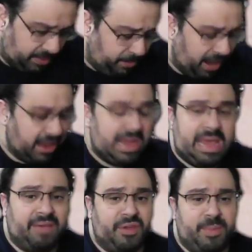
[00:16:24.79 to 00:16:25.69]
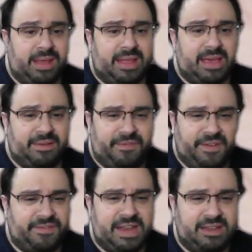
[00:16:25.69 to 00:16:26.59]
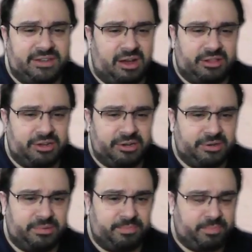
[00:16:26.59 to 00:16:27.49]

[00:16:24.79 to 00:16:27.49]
But if you make like a $15